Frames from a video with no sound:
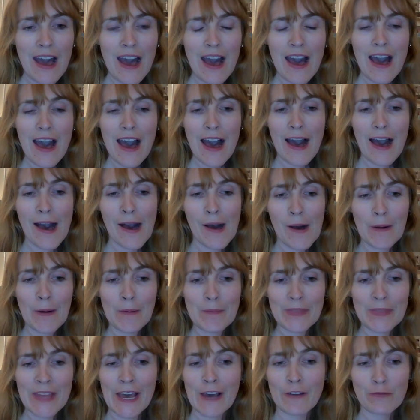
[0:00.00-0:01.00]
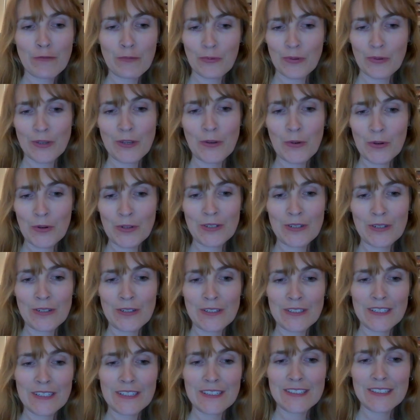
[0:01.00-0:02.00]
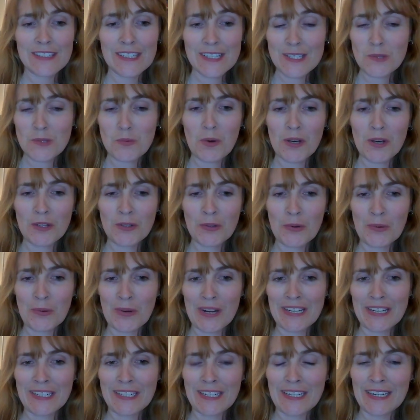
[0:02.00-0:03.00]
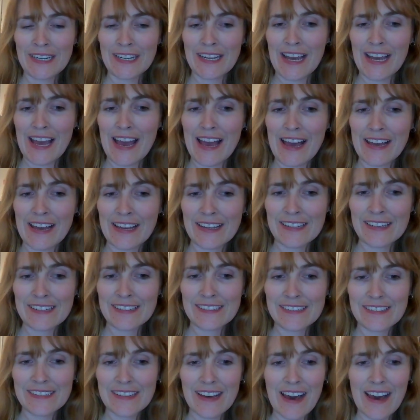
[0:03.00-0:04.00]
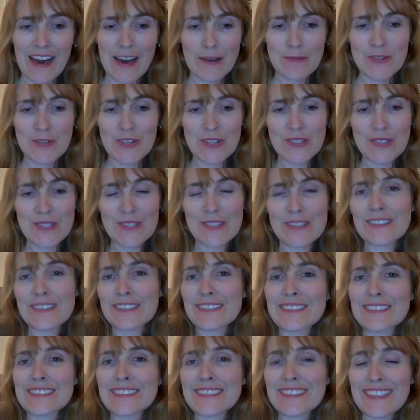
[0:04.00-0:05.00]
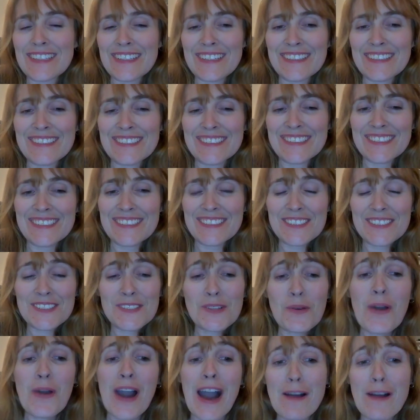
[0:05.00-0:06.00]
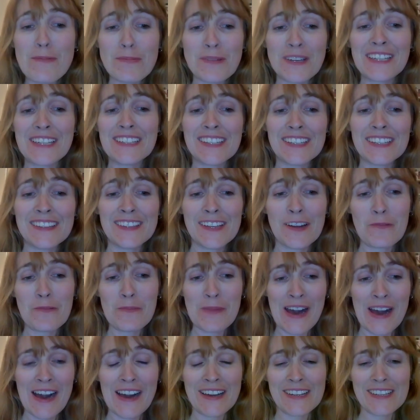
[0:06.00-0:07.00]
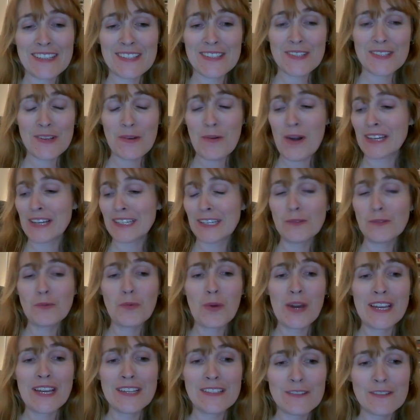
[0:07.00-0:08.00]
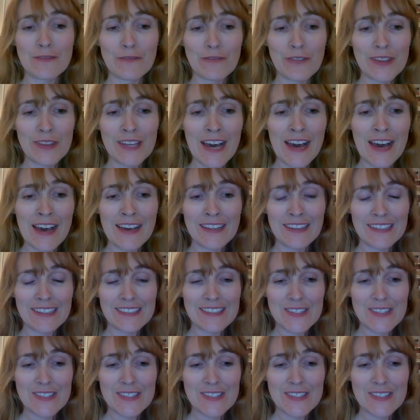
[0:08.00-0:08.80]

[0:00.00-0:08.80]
I've pre-ordered this one already and I'm just so happy that they're back, so I can't wait for that.